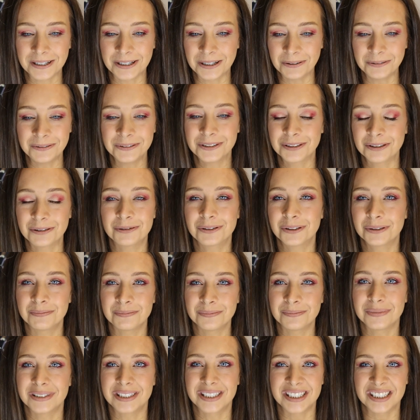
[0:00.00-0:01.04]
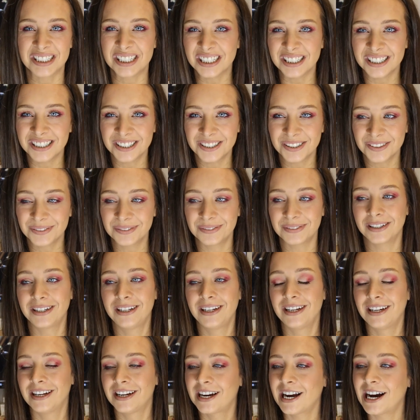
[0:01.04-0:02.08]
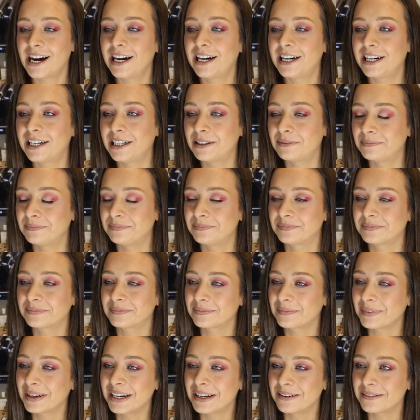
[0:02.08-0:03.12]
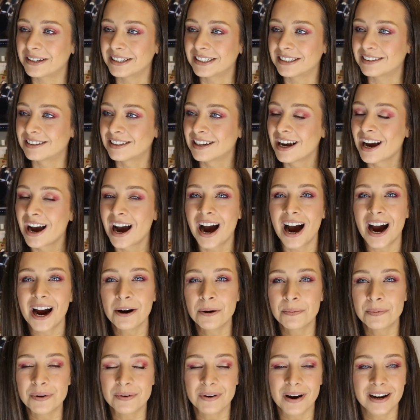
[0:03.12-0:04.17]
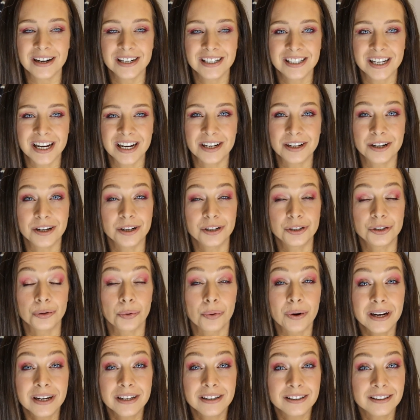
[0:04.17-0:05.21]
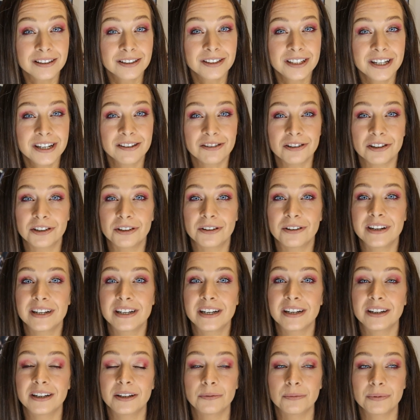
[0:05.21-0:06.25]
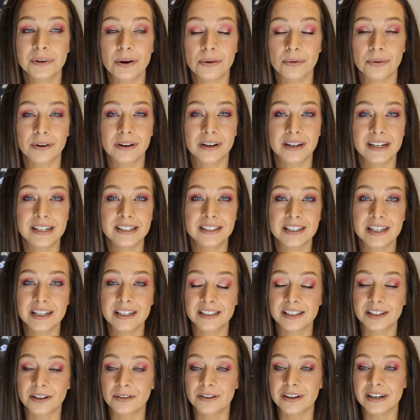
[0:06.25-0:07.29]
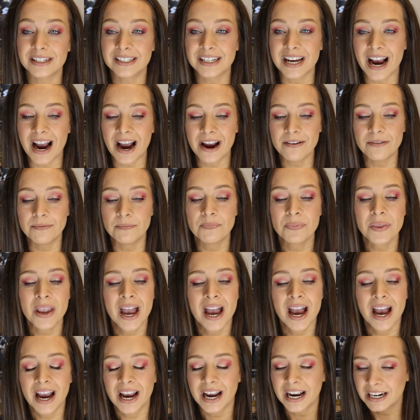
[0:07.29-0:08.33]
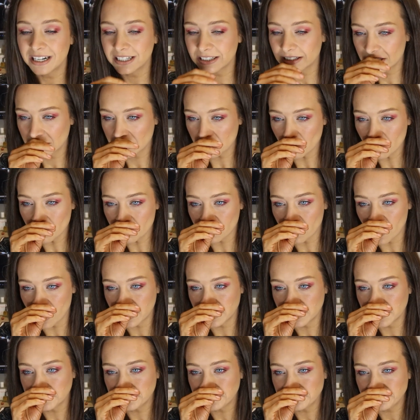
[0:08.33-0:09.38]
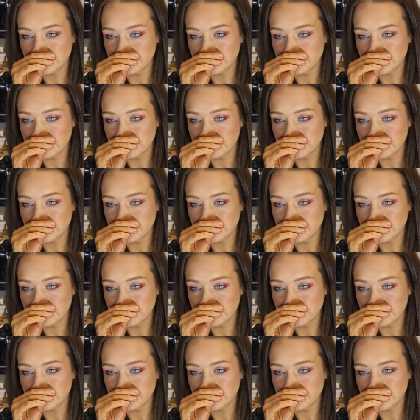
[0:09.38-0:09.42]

going through some stuff. Um, anyways, I hope you guys enjoyed the decluttering and reorganizing series. I, and it's so fun